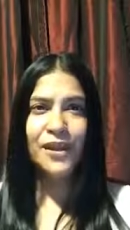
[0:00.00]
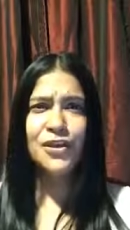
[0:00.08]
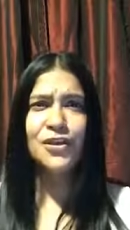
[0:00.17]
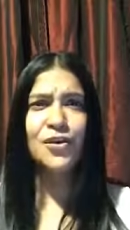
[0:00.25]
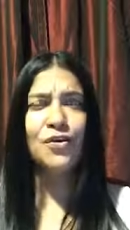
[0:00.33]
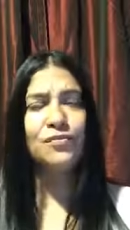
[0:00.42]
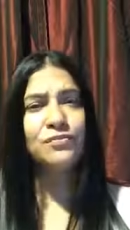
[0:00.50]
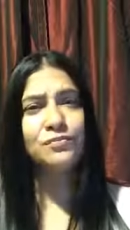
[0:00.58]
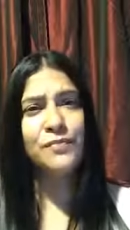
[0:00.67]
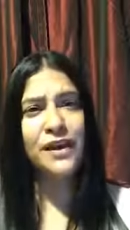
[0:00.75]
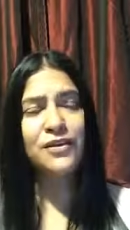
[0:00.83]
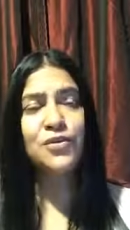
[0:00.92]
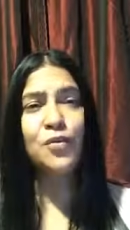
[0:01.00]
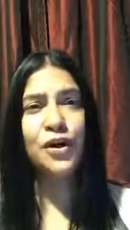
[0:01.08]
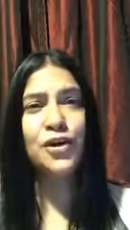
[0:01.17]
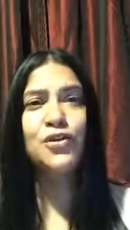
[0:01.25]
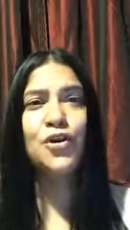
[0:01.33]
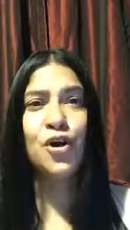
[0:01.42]
you know, make, you
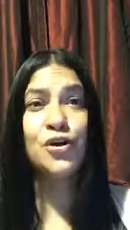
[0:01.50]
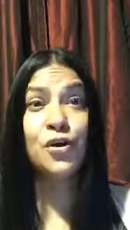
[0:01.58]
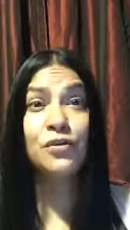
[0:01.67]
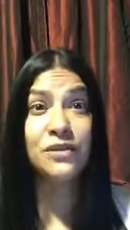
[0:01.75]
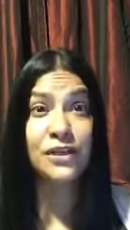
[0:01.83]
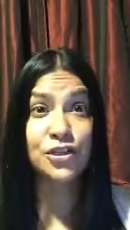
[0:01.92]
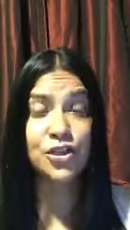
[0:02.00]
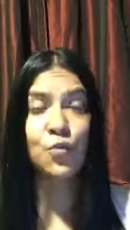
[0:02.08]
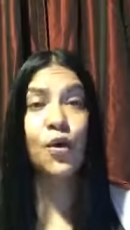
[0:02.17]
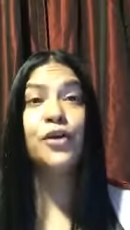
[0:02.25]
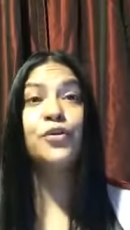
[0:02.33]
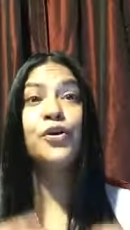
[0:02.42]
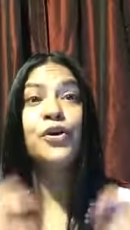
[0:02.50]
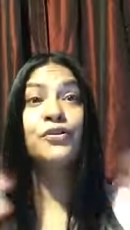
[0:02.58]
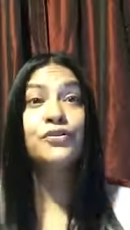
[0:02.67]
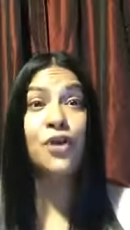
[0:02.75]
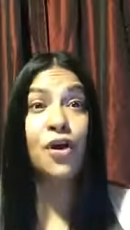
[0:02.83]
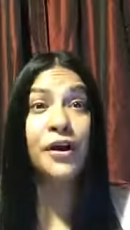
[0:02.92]
want to know your niche. You want to know your
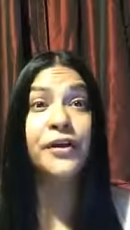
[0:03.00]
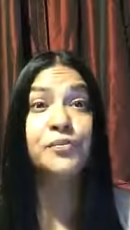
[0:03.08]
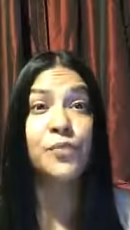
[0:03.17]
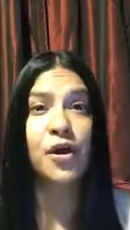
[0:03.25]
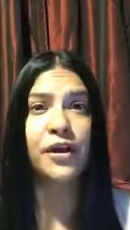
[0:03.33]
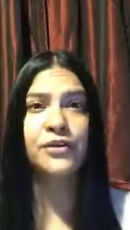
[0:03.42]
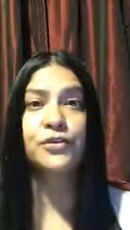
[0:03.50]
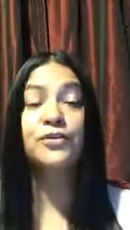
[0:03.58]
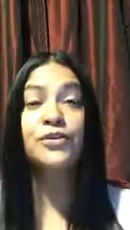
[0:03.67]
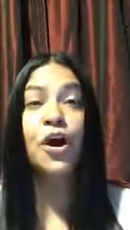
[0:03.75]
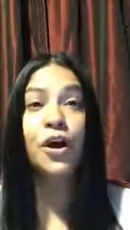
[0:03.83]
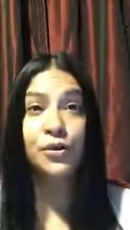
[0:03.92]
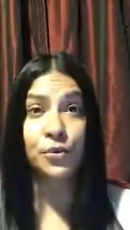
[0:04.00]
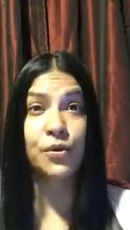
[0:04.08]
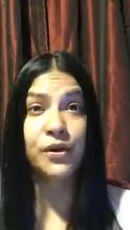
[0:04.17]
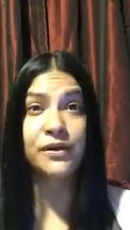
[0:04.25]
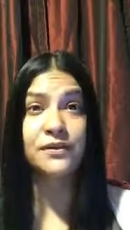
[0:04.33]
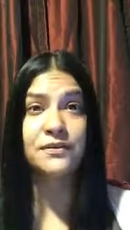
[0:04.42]
target market, your target
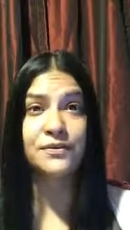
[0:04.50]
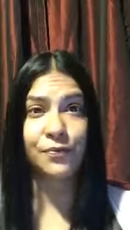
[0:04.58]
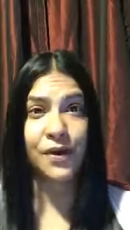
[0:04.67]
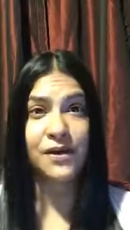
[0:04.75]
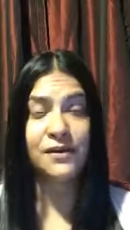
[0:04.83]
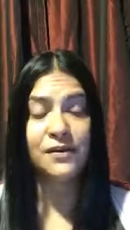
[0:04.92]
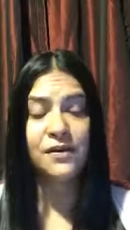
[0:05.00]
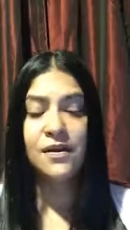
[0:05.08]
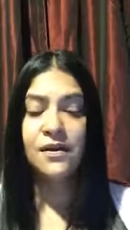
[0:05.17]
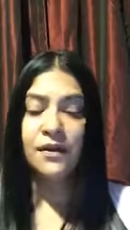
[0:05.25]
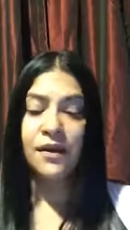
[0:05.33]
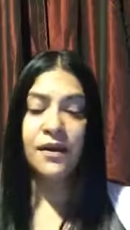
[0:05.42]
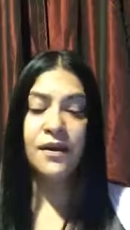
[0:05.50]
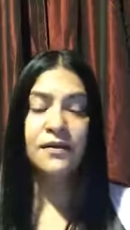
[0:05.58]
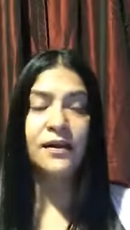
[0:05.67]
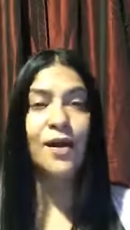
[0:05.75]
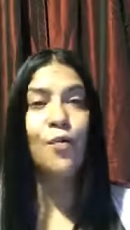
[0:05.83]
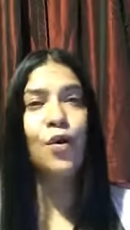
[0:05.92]
audience, right?
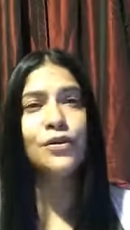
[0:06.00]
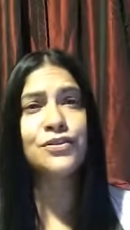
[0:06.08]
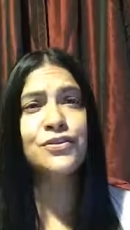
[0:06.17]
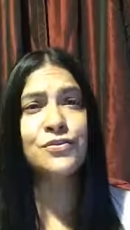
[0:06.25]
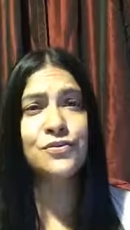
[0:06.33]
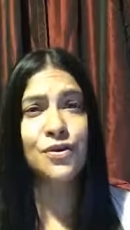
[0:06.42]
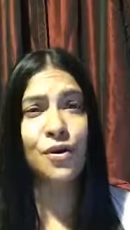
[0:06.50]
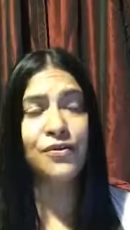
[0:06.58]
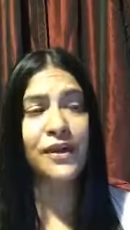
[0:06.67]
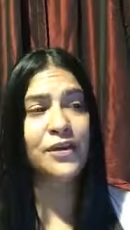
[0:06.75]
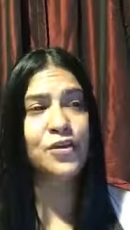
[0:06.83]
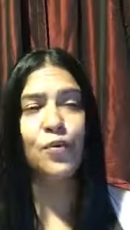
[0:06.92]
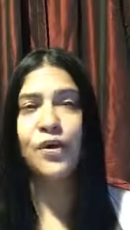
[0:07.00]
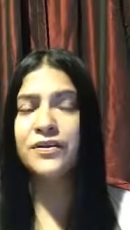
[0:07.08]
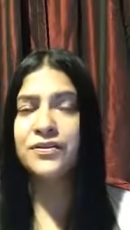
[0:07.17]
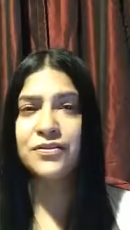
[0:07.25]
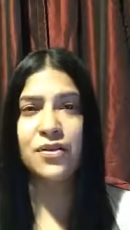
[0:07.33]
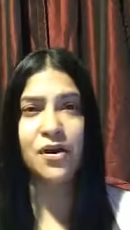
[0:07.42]
And uh, once you know that, you want to
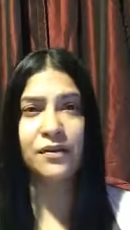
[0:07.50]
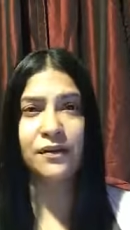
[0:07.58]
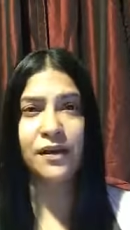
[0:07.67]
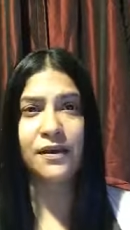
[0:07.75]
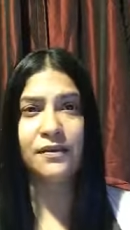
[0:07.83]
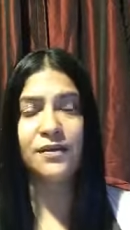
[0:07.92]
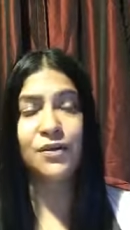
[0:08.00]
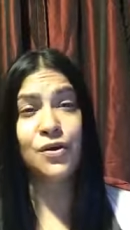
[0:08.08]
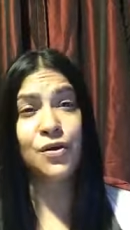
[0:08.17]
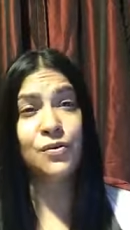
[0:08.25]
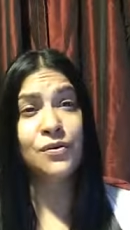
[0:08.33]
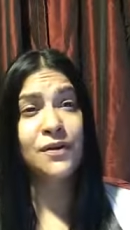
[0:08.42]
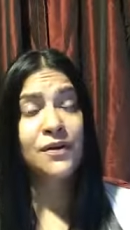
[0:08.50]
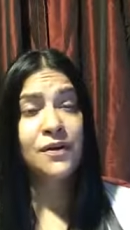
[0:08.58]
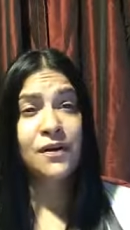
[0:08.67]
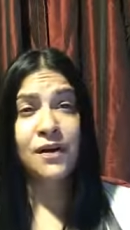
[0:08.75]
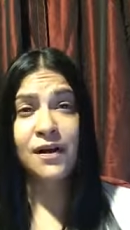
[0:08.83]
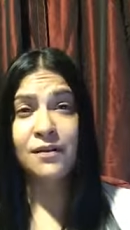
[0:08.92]
start like, you know,
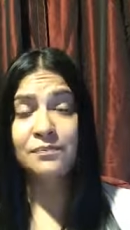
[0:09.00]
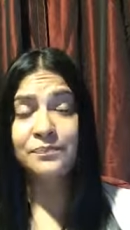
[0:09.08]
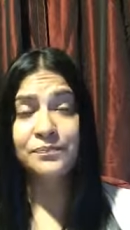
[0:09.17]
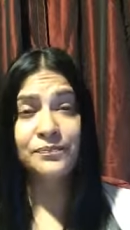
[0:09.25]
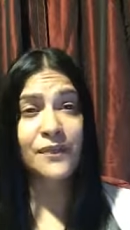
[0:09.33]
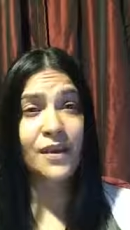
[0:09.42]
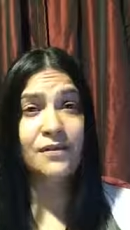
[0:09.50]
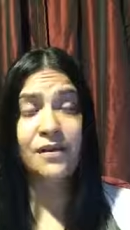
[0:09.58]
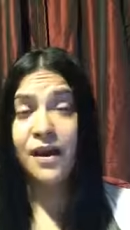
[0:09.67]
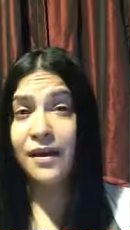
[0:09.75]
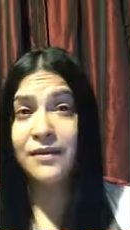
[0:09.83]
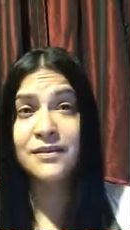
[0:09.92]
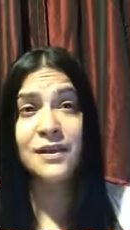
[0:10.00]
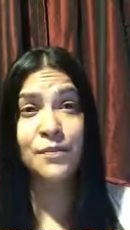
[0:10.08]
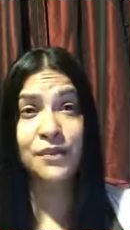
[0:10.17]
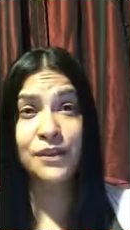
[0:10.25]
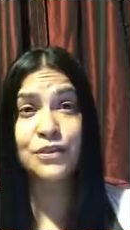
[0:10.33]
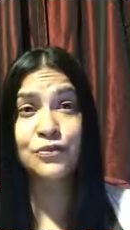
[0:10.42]
um, adding some
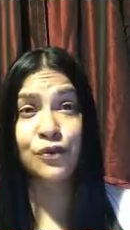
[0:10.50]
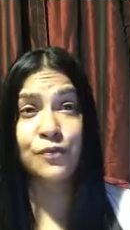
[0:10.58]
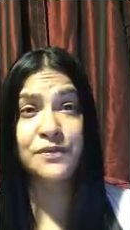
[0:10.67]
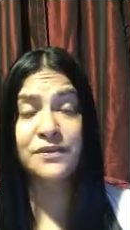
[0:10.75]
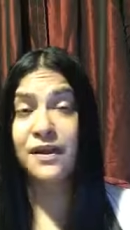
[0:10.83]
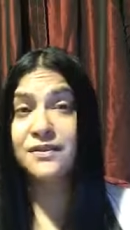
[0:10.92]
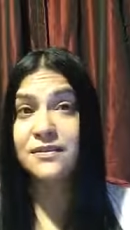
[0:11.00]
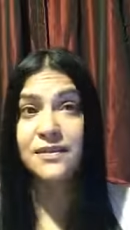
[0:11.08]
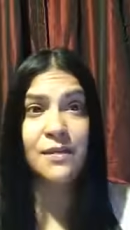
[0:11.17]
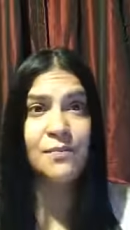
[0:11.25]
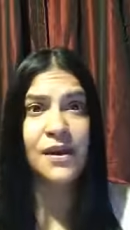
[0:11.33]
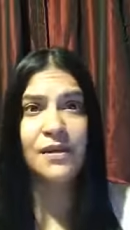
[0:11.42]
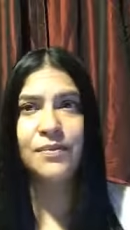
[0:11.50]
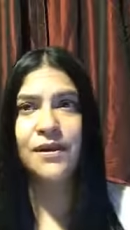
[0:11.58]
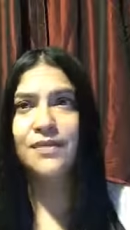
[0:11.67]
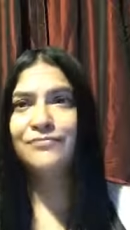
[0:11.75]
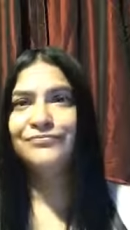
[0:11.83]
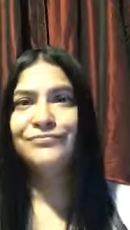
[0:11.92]
of these groups. Let's say
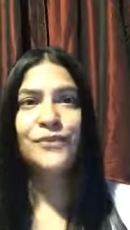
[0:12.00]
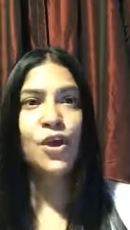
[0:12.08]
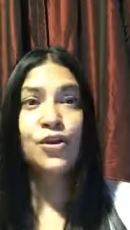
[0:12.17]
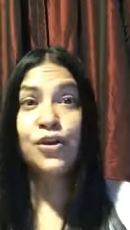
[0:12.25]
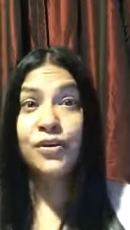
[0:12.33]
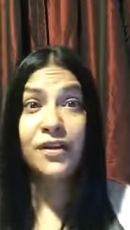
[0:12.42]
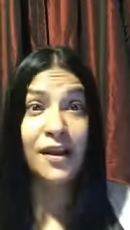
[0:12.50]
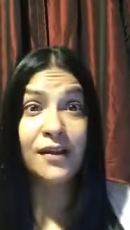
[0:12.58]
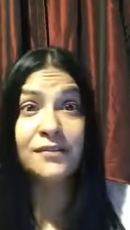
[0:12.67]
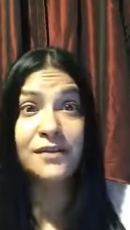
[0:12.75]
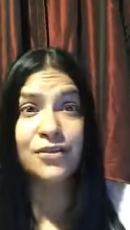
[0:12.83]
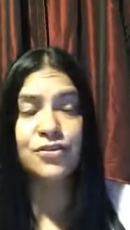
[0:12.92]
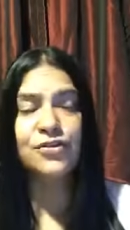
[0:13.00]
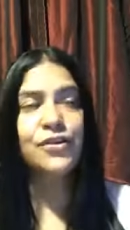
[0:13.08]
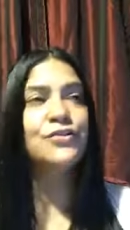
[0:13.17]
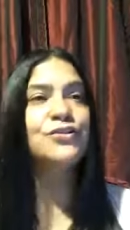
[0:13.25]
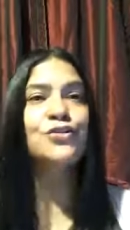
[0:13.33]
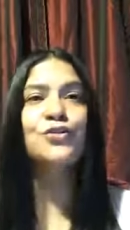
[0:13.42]
maybe you're in a health niche.
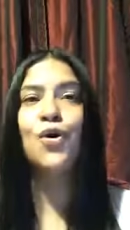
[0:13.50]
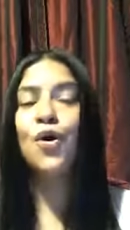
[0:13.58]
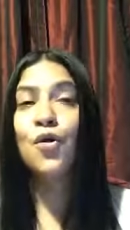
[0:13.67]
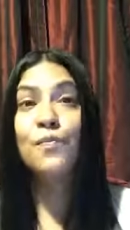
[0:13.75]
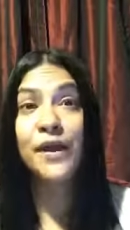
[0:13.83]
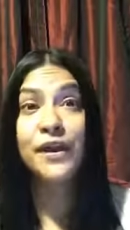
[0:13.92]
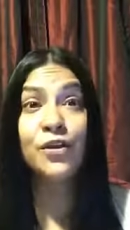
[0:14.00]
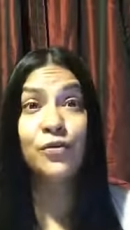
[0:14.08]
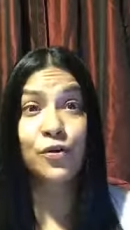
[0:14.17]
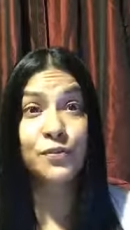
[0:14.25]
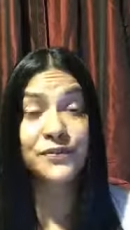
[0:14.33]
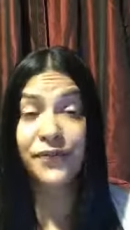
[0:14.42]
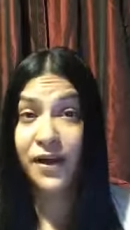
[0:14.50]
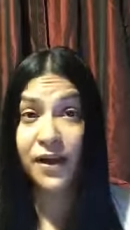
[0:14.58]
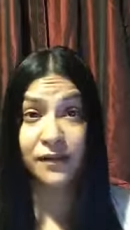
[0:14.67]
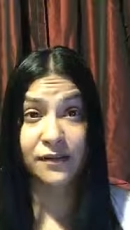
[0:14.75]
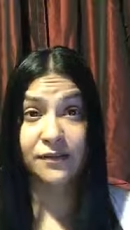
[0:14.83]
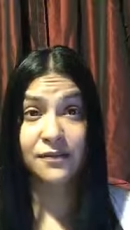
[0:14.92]
There's so many groups for
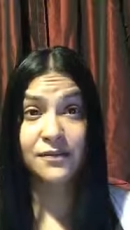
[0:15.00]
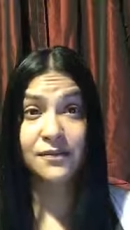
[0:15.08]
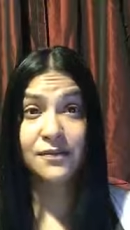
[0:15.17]
health,